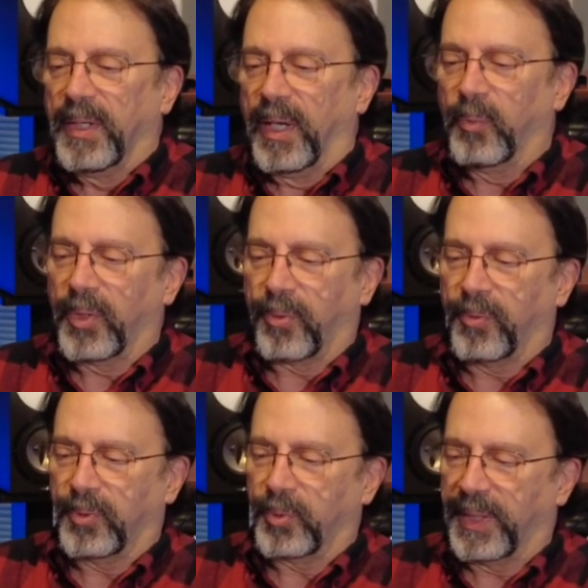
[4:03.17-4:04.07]
I went
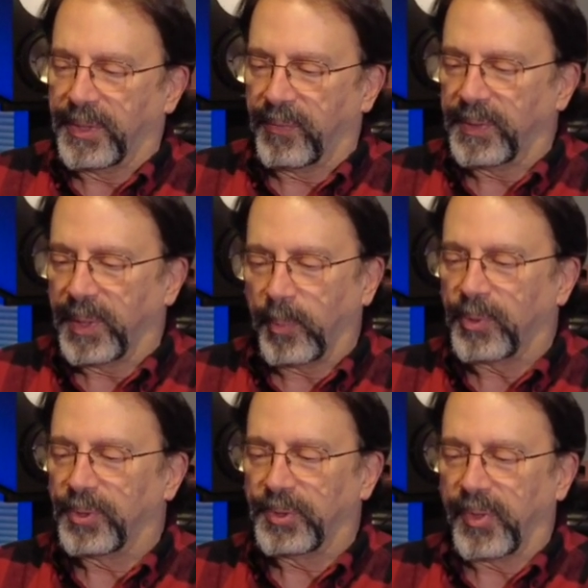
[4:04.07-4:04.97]
through and tried different
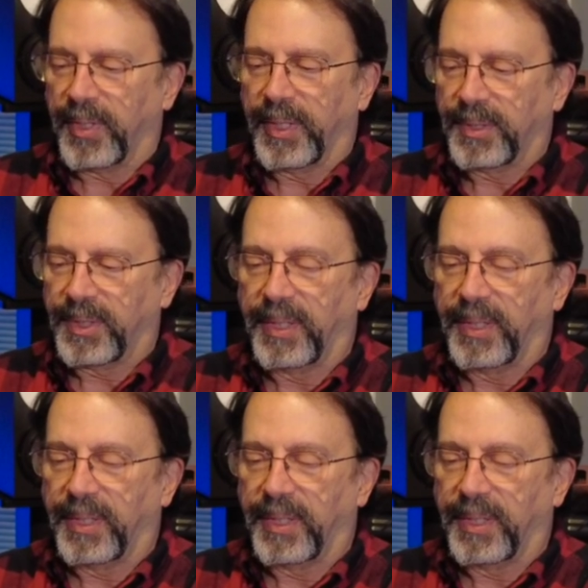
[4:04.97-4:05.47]
temperatures and things,